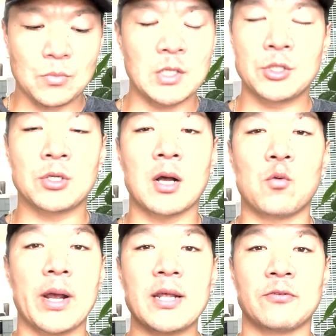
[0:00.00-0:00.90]
you're not
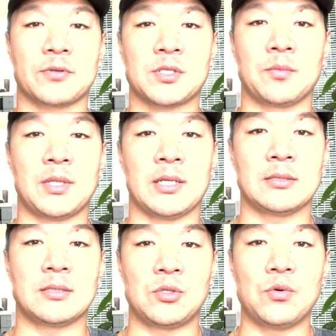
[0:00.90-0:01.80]
waiting for something
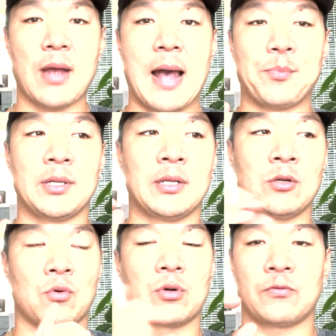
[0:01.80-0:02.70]
to happen in
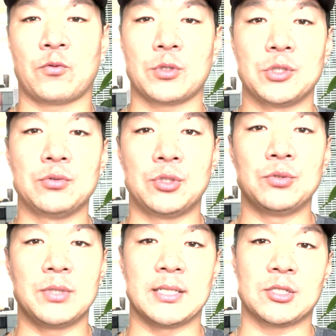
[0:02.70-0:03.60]
order for you to
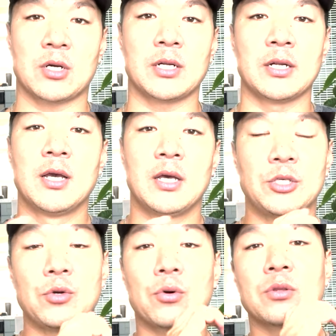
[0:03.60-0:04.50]
get started.
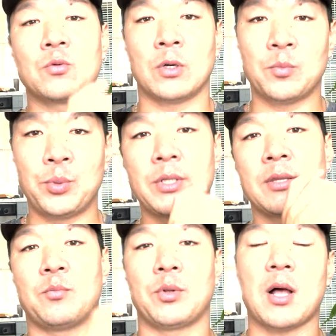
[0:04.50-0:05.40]
You're the one putting
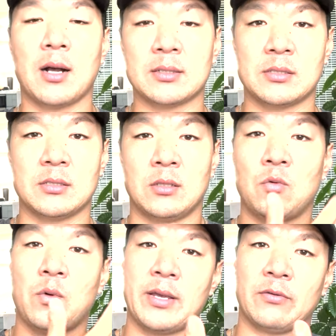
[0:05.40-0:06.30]
the blocks in the
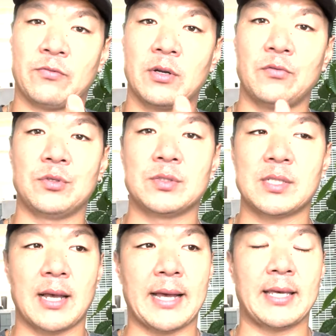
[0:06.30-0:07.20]
way in front of you. you
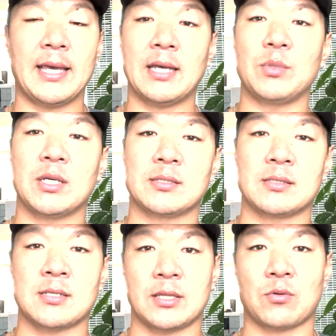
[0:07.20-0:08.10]
say, I can't because
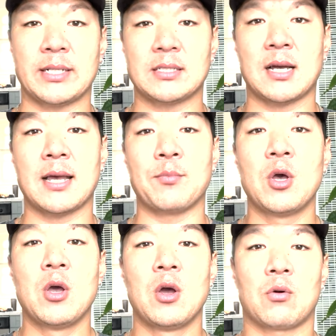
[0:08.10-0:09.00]
it's not the right time,
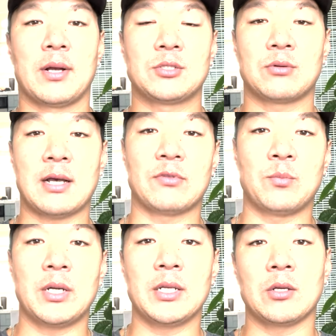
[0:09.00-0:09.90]
or I don't have the
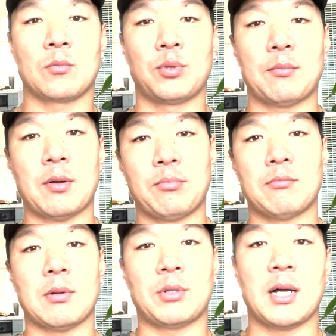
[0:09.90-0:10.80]
money, or blah, blah, blah,
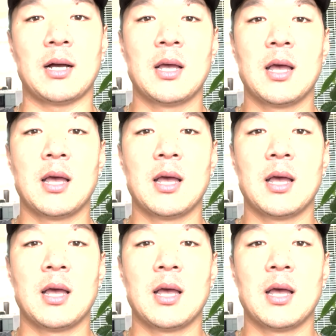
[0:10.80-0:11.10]
blah, blah.